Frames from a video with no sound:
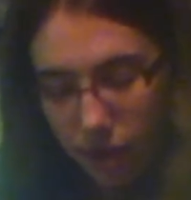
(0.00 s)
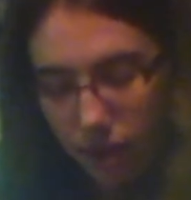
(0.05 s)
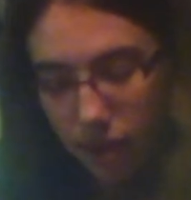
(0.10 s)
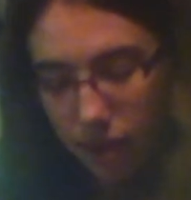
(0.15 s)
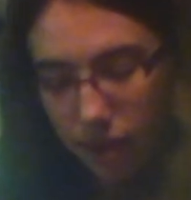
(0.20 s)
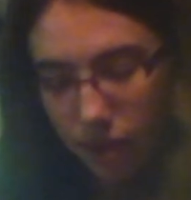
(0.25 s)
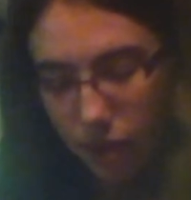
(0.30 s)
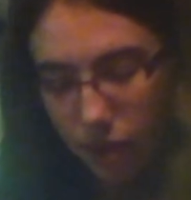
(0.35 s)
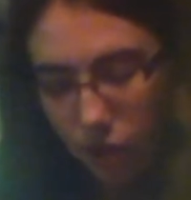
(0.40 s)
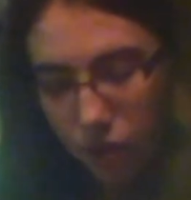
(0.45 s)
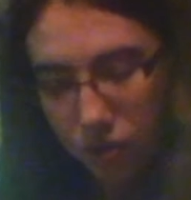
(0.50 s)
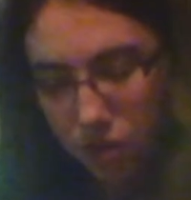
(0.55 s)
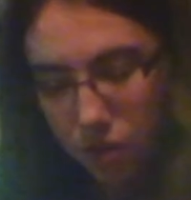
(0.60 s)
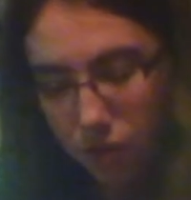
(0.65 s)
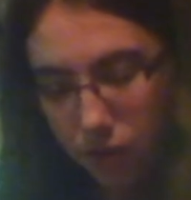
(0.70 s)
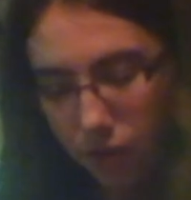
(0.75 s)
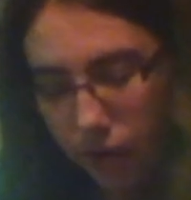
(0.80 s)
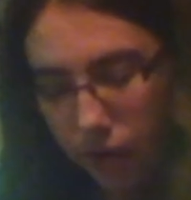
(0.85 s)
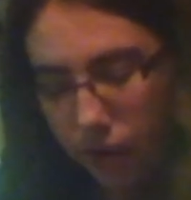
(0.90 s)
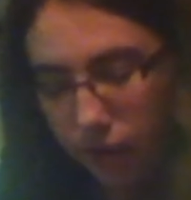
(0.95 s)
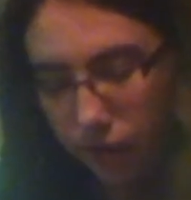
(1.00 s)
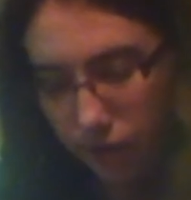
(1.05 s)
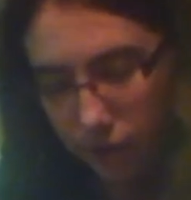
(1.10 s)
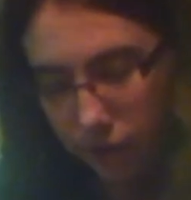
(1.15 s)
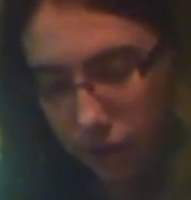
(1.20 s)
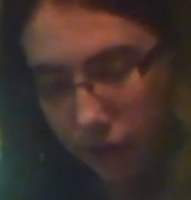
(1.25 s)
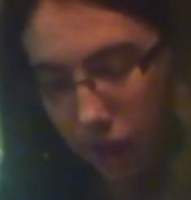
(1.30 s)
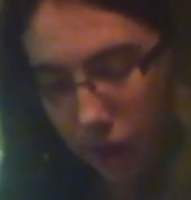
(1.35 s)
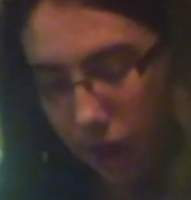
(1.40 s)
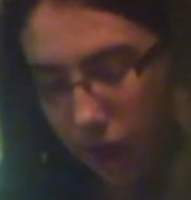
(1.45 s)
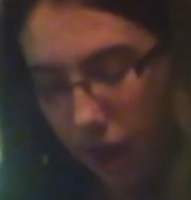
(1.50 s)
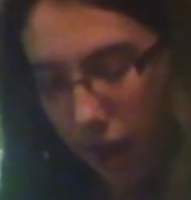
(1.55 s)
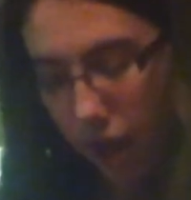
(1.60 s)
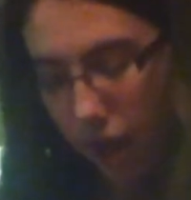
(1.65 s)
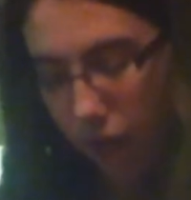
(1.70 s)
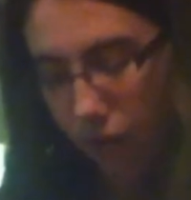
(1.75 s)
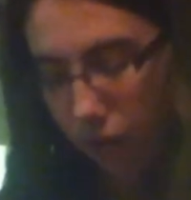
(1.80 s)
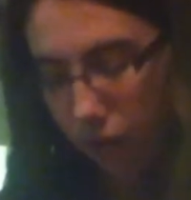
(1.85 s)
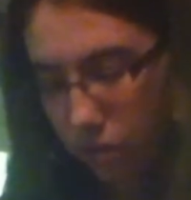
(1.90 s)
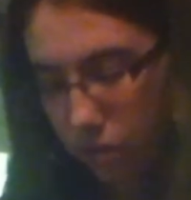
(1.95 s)
is also very fertile
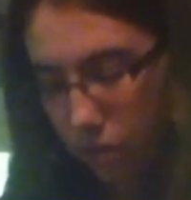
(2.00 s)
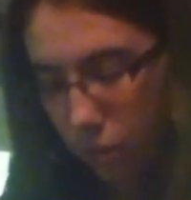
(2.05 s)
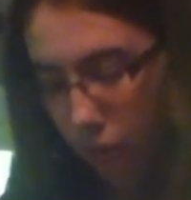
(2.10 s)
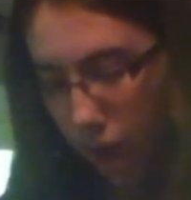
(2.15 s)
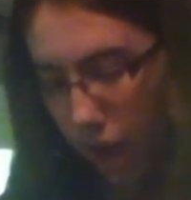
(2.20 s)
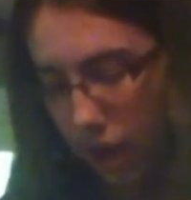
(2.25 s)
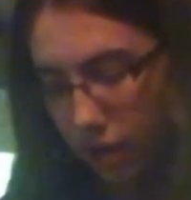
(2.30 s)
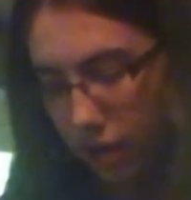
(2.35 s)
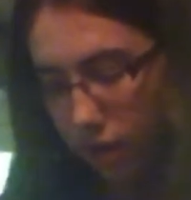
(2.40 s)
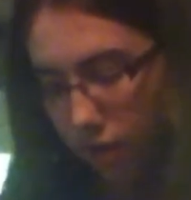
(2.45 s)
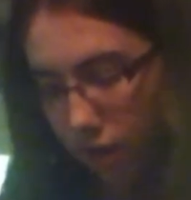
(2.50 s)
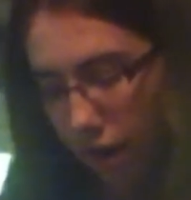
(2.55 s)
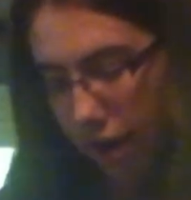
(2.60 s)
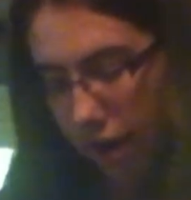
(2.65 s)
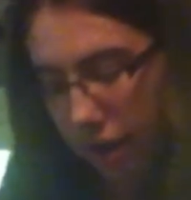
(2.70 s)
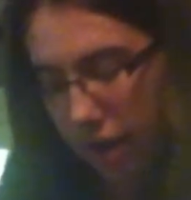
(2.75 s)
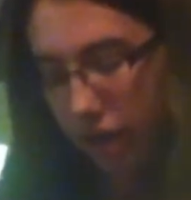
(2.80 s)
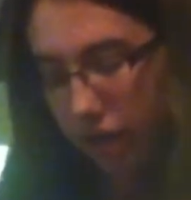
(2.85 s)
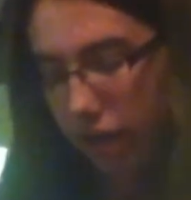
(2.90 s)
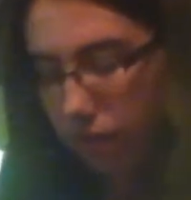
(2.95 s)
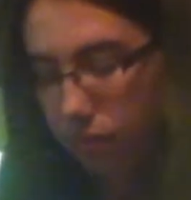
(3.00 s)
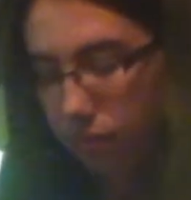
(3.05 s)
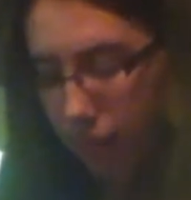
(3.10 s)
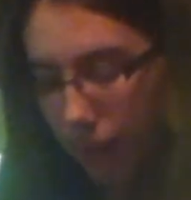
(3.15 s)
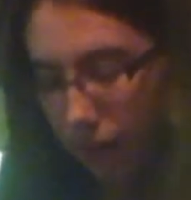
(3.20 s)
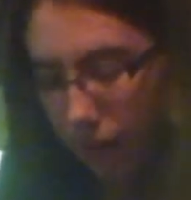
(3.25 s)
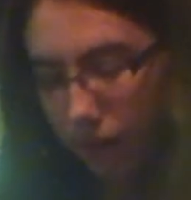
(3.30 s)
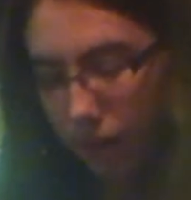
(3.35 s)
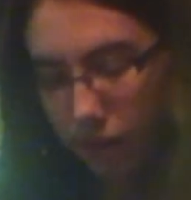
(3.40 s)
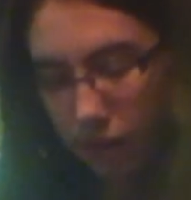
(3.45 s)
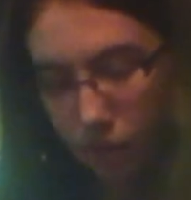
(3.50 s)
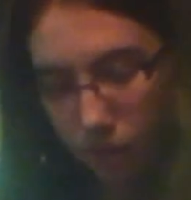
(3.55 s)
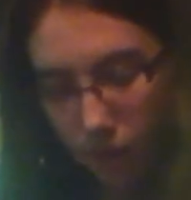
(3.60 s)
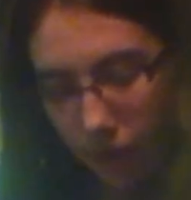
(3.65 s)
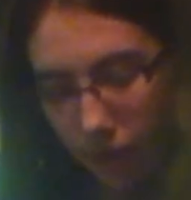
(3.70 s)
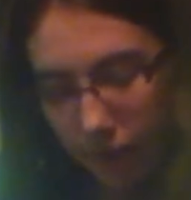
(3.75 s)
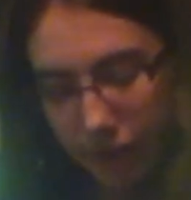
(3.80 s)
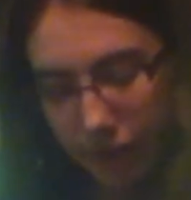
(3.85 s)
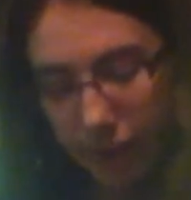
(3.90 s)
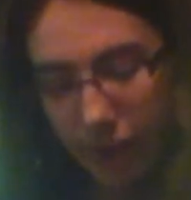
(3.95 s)
and grows a wide variety of berries,
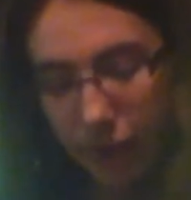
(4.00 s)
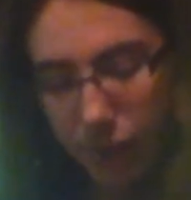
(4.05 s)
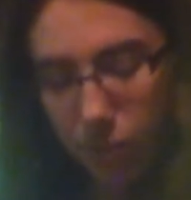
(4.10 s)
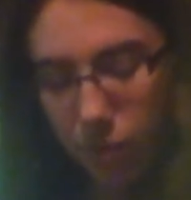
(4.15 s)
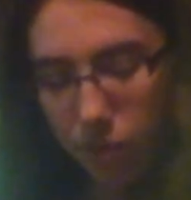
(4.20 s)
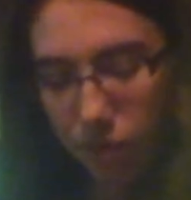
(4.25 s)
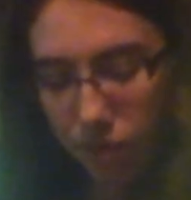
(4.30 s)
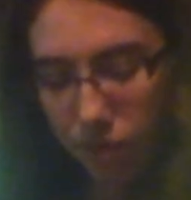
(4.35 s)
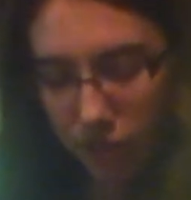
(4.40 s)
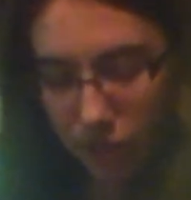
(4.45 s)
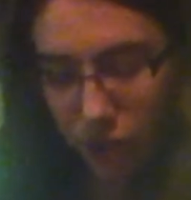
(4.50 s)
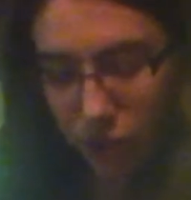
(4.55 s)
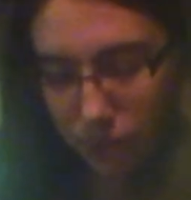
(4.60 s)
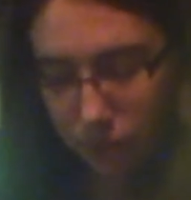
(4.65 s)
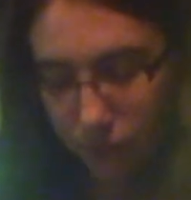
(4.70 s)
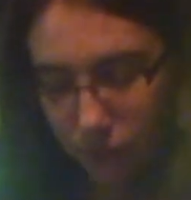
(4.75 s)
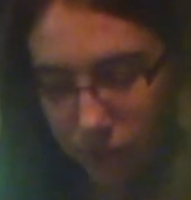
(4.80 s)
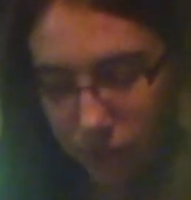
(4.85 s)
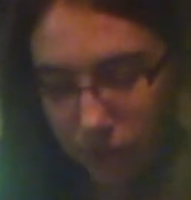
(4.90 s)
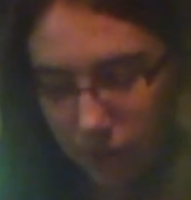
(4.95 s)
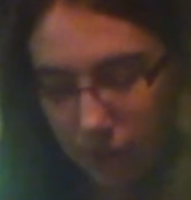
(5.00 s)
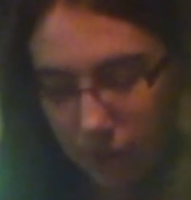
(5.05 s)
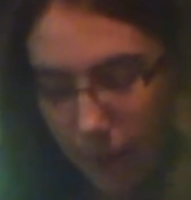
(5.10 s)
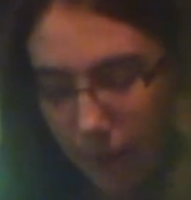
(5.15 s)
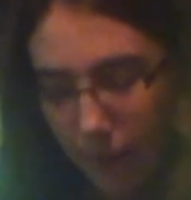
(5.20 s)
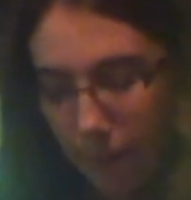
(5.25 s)
grains, and root vegetables.